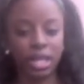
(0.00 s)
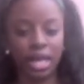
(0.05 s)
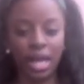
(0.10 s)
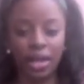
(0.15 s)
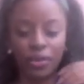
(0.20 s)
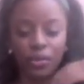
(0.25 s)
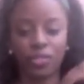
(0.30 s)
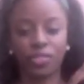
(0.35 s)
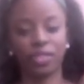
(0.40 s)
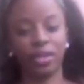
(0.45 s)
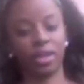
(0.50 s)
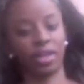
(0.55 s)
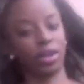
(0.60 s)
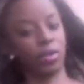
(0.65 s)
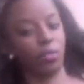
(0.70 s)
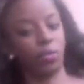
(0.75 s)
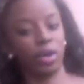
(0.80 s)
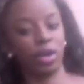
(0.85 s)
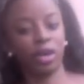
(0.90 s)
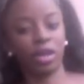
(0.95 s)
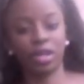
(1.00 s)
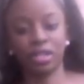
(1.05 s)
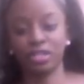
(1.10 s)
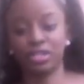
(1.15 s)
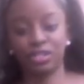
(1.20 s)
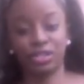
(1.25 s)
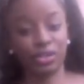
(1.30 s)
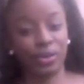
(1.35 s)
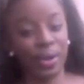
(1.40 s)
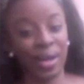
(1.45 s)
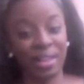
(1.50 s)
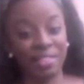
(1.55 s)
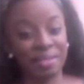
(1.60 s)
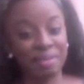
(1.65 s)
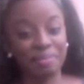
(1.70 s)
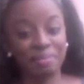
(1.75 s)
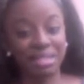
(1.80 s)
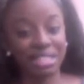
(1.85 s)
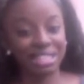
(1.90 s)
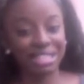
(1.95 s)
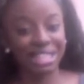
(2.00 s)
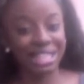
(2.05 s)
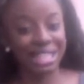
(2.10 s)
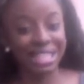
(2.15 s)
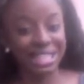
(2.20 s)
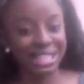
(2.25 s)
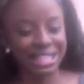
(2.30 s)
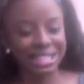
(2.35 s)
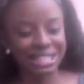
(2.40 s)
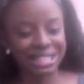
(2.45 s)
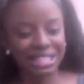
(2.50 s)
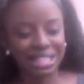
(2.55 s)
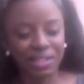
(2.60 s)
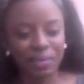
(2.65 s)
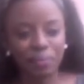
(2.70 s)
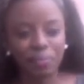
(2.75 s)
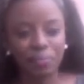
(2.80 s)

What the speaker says: I don't think it will, because you know how the media is.